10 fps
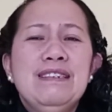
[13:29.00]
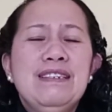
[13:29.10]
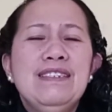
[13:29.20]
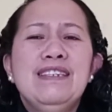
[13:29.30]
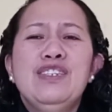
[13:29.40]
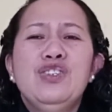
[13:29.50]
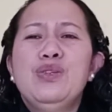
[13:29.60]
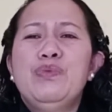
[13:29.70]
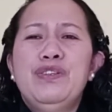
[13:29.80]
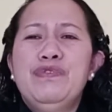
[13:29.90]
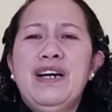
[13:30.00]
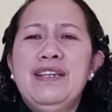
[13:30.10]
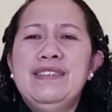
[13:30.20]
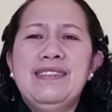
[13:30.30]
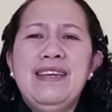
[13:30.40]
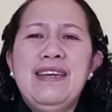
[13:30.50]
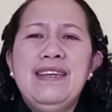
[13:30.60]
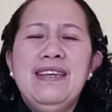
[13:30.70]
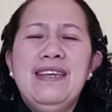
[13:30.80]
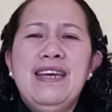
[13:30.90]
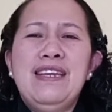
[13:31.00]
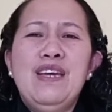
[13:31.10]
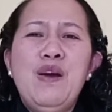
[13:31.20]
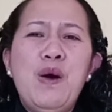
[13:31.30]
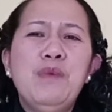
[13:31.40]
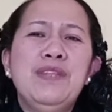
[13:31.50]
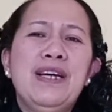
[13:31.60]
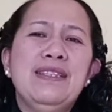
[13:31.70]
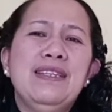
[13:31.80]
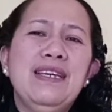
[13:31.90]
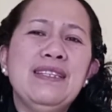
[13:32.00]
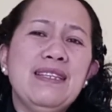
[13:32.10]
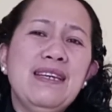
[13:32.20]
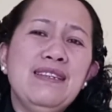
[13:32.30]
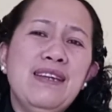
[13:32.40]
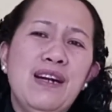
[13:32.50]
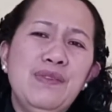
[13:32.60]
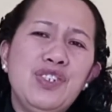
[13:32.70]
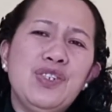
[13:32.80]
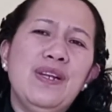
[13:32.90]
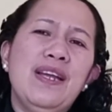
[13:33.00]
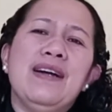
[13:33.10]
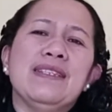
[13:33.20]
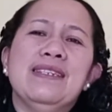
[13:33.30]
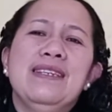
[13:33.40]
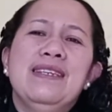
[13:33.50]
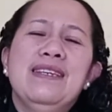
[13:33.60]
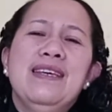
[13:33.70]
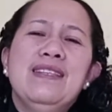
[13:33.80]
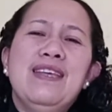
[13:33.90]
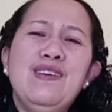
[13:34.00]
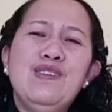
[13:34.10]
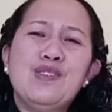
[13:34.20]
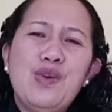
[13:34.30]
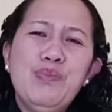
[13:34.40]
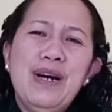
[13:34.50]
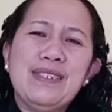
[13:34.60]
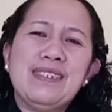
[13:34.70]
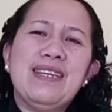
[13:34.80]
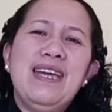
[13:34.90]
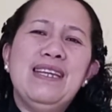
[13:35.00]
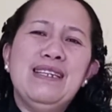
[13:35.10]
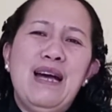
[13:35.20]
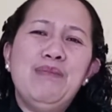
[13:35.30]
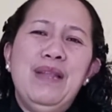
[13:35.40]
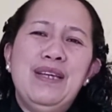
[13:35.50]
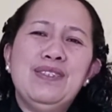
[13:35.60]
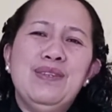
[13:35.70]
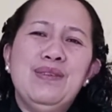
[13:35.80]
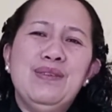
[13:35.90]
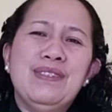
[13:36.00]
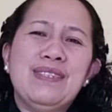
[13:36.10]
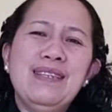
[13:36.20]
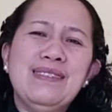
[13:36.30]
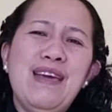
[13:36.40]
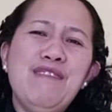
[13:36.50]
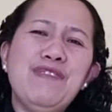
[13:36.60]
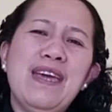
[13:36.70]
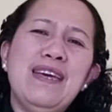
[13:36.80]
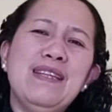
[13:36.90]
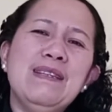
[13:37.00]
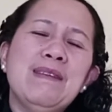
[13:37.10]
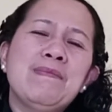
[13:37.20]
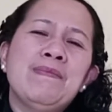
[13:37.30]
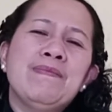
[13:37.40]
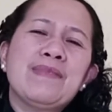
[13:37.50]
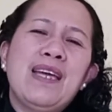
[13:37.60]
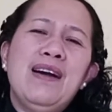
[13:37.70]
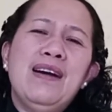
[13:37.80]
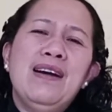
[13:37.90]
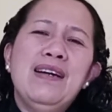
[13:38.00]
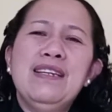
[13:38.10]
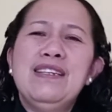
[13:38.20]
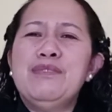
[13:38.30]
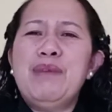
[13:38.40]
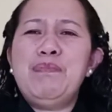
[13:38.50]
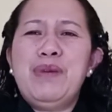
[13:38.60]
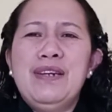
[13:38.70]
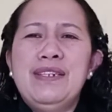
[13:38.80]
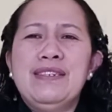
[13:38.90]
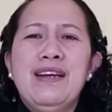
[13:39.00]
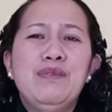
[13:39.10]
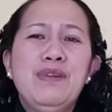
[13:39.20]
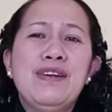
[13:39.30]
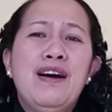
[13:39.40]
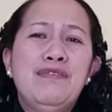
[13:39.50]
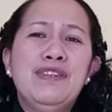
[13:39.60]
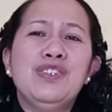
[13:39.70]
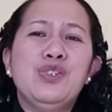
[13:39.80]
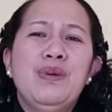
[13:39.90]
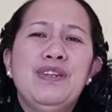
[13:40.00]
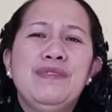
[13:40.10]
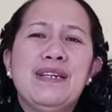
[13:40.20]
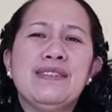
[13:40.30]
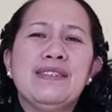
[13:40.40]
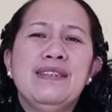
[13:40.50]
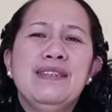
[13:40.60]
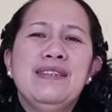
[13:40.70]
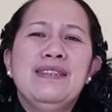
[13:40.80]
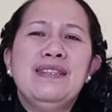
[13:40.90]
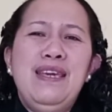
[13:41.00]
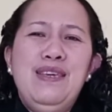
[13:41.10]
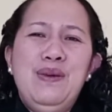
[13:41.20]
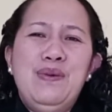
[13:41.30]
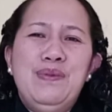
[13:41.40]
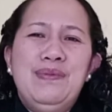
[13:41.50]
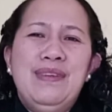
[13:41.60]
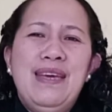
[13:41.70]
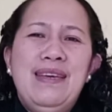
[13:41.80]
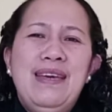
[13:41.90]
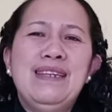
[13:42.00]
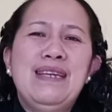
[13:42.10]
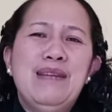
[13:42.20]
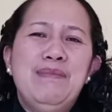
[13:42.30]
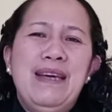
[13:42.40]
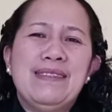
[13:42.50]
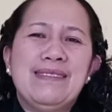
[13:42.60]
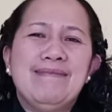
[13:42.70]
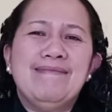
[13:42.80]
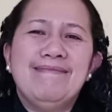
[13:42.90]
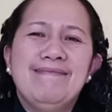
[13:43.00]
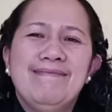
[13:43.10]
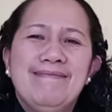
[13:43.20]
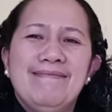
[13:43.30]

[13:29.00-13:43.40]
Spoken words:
listening to the Word of God this day. And I hope that it encouraged you a lot. Thank you so much, and God bless you. Stay safe, and it is my prayer that God will cover each one of us. Thank you, and God bless you.